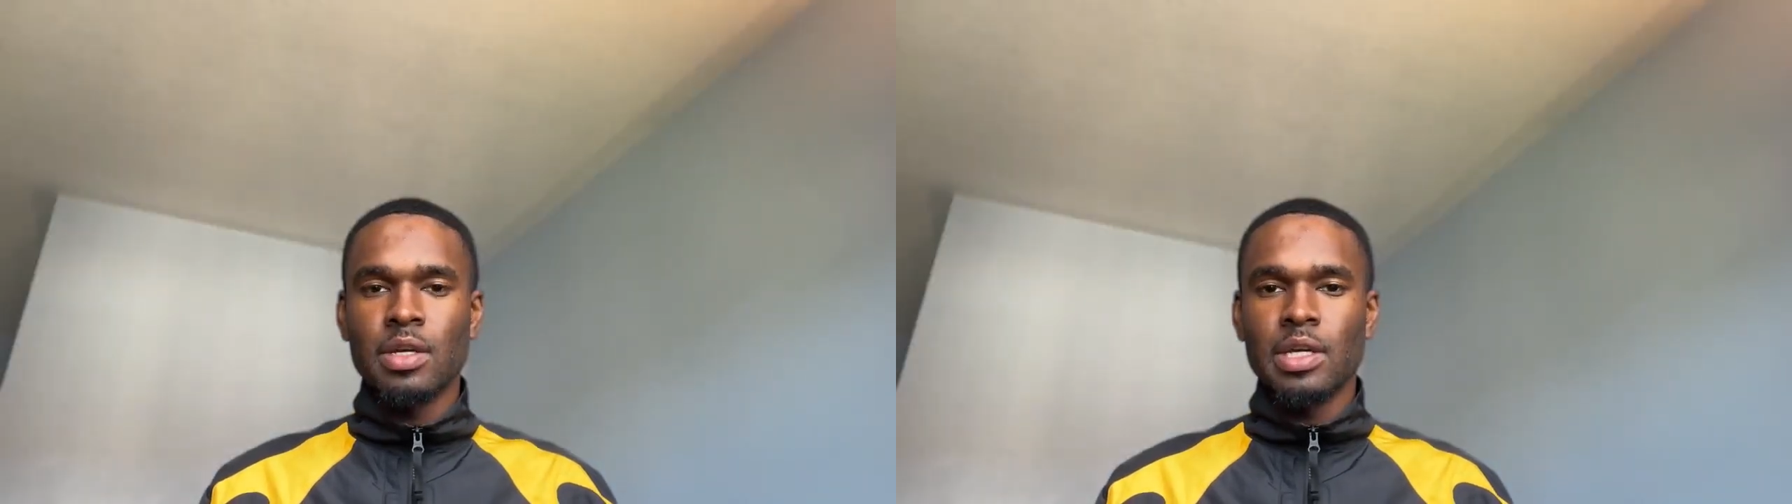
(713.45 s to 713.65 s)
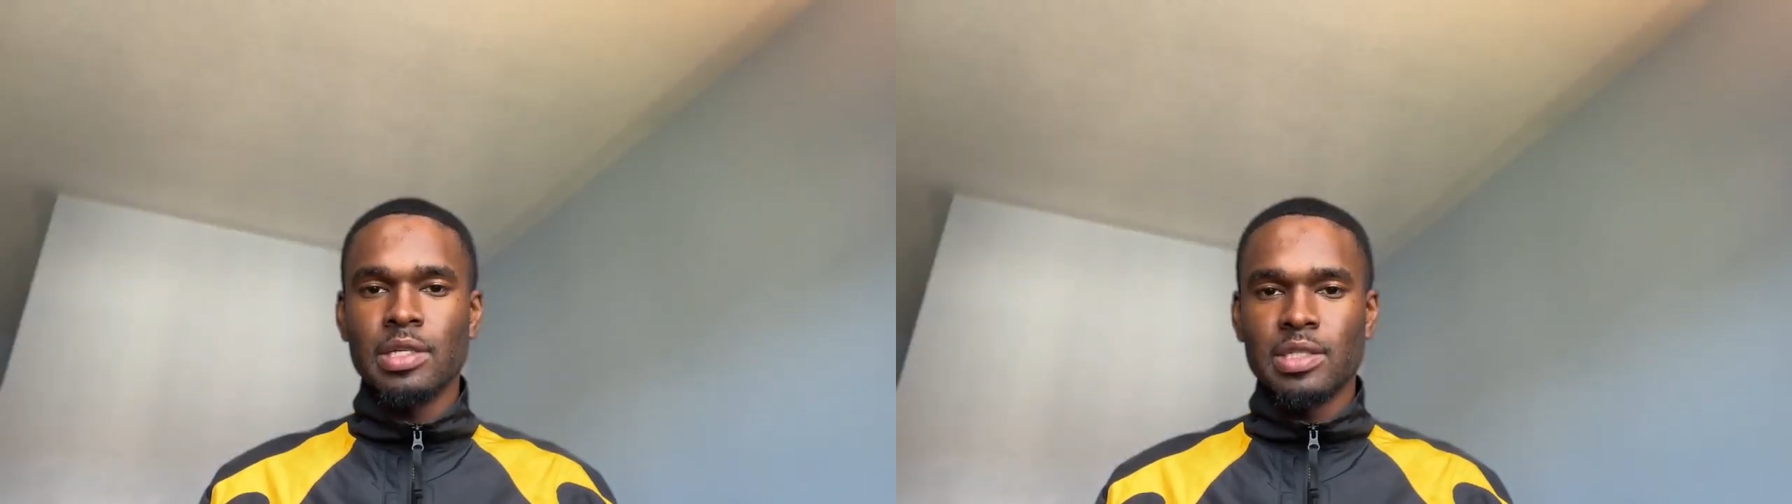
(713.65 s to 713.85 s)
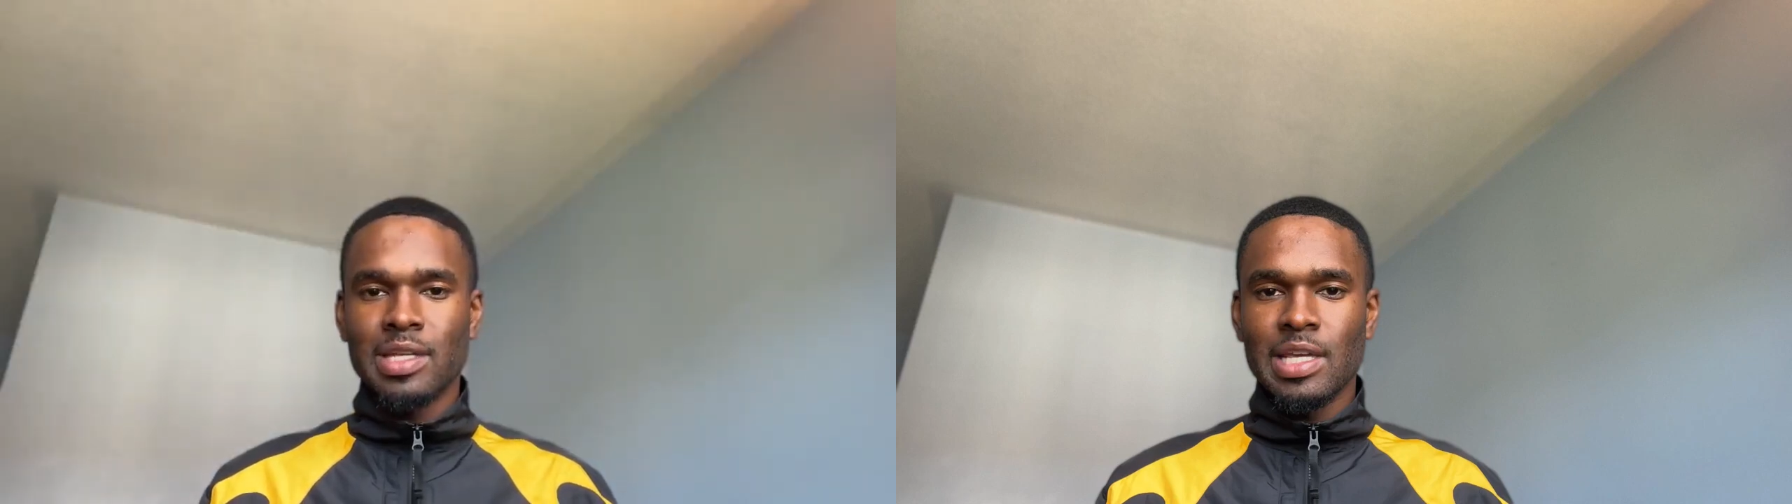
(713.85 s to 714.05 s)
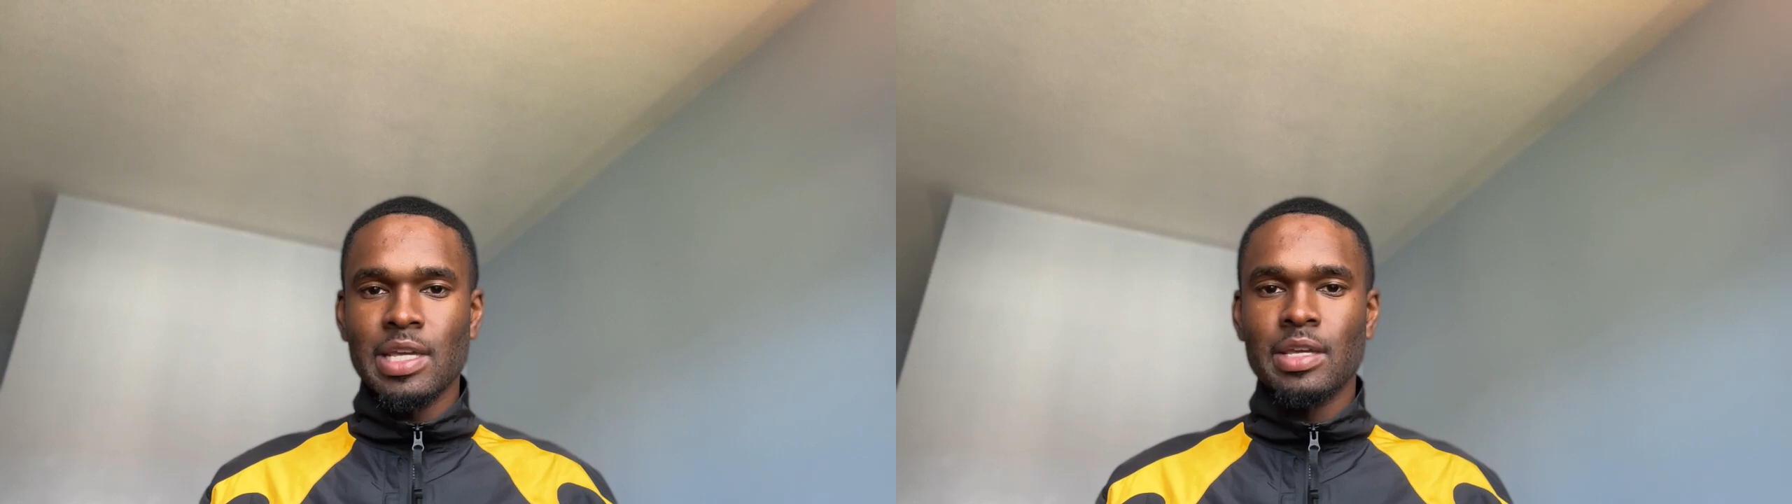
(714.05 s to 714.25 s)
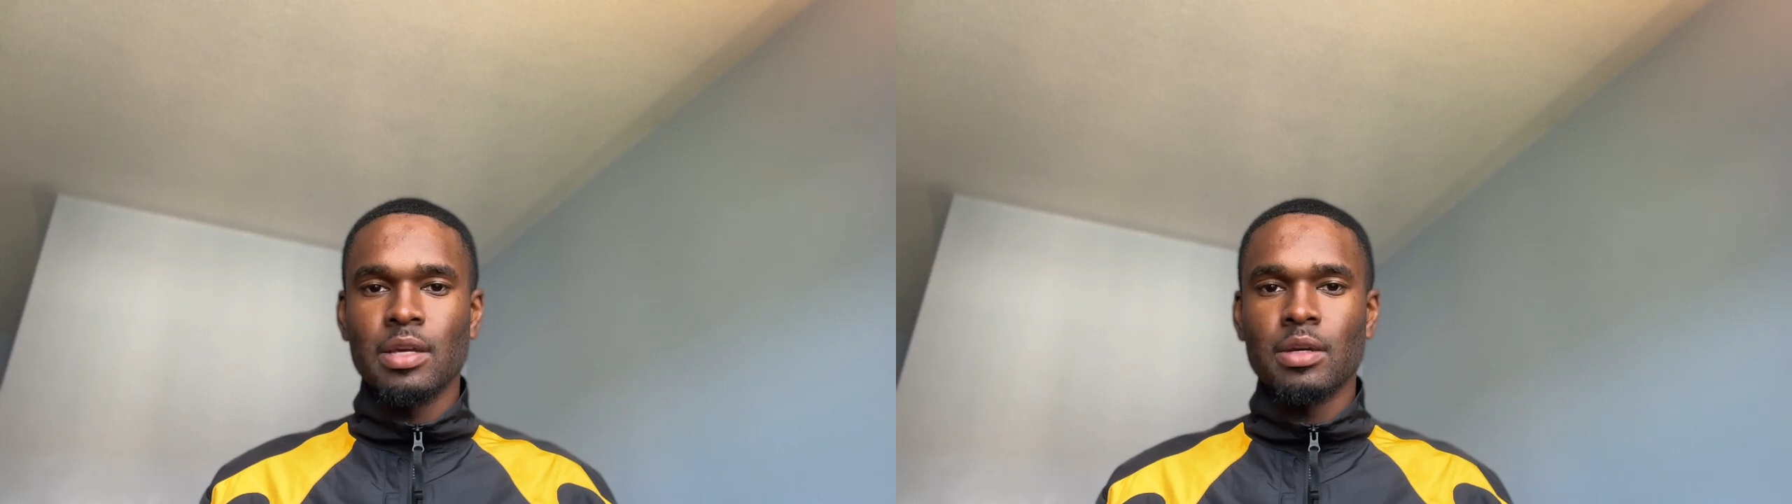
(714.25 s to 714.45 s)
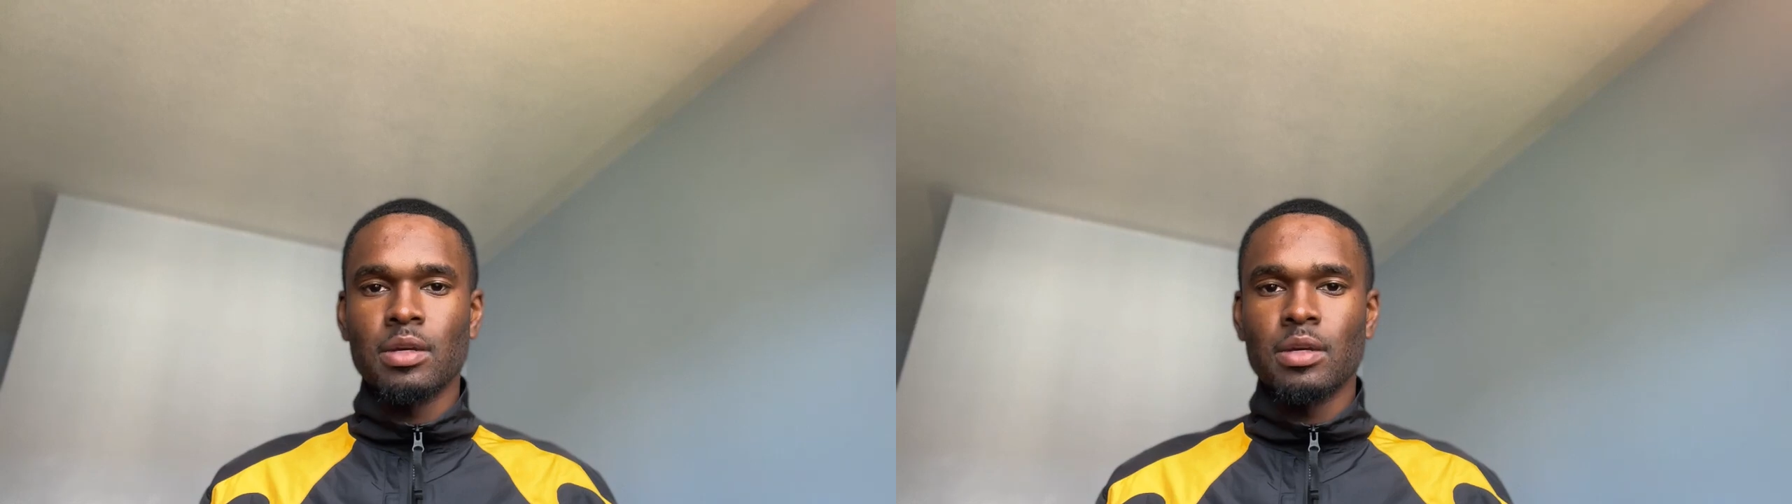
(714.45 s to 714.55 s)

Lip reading: is the key